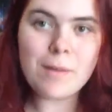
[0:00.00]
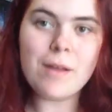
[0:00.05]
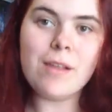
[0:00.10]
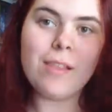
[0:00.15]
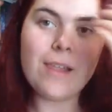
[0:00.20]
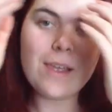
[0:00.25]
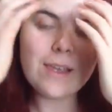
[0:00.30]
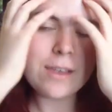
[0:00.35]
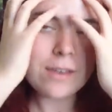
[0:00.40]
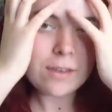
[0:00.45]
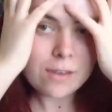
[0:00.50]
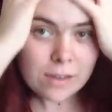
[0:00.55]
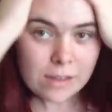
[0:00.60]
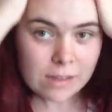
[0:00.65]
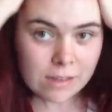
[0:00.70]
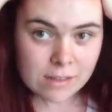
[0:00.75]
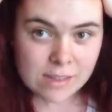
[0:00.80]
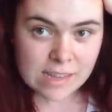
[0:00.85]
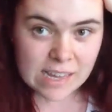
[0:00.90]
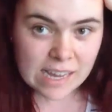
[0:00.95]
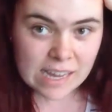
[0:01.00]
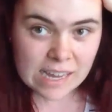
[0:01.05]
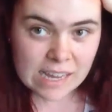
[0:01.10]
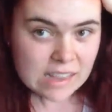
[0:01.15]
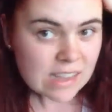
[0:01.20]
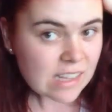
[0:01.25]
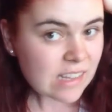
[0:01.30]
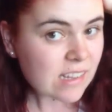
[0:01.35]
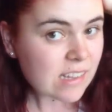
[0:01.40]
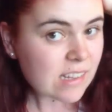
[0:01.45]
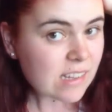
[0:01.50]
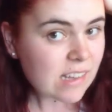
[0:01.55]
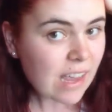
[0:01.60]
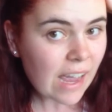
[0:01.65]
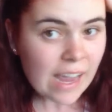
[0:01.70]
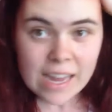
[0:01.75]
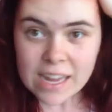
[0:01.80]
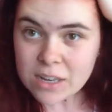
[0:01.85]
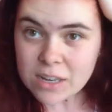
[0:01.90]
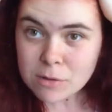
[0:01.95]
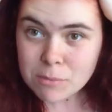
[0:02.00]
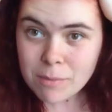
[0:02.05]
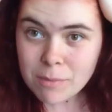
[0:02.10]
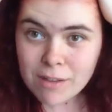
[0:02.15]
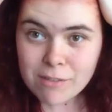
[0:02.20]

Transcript: but like you can see the stain on